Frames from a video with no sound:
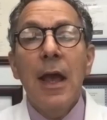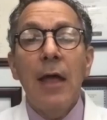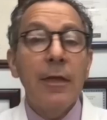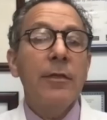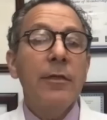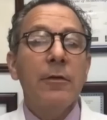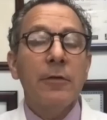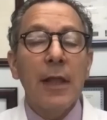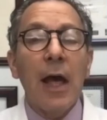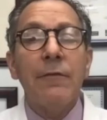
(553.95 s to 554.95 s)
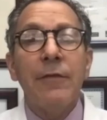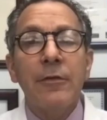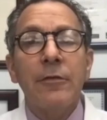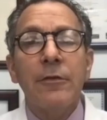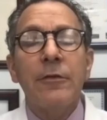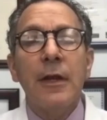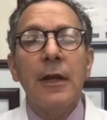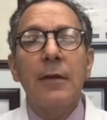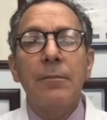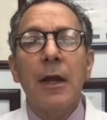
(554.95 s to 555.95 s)
And then there's a lot of interest in
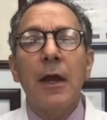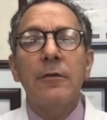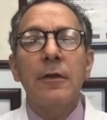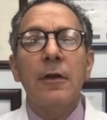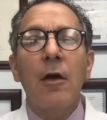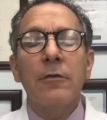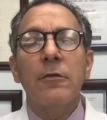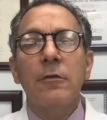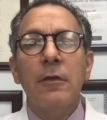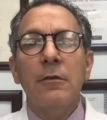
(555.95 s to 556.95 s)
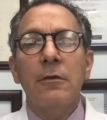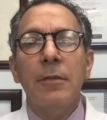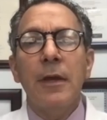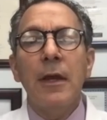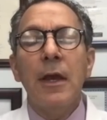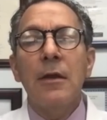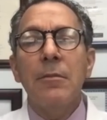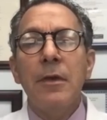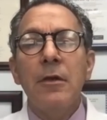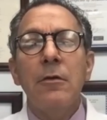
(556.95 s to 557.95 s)
it because it also seems to be an
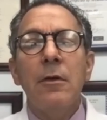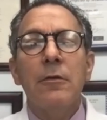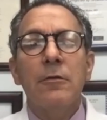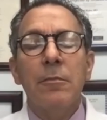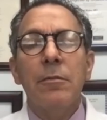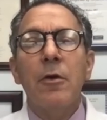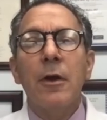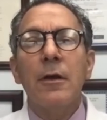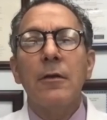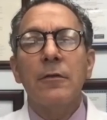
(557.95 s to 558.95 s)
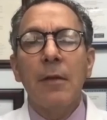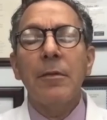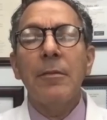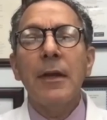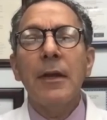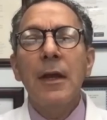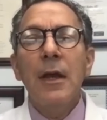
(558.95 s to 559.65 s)
immune support supplement.